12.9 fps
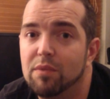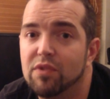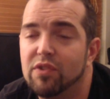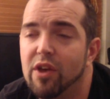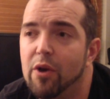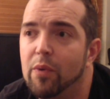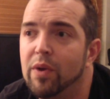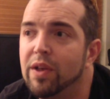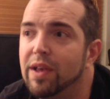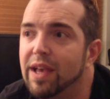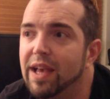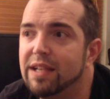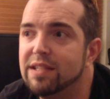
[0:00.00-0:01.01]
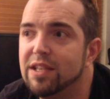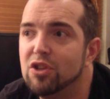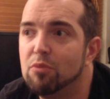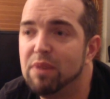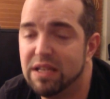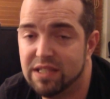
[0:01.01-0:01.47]
So it's in
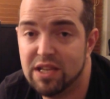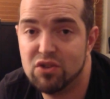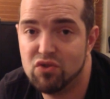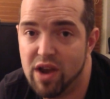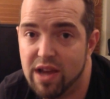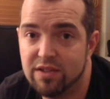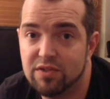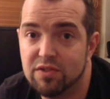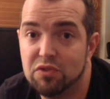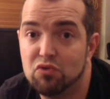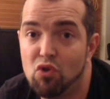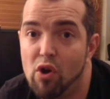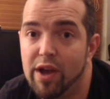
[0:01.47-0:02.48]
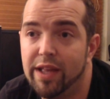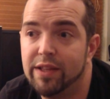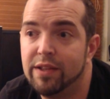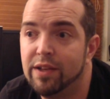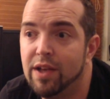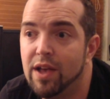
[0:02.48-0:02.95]
your best interest to try and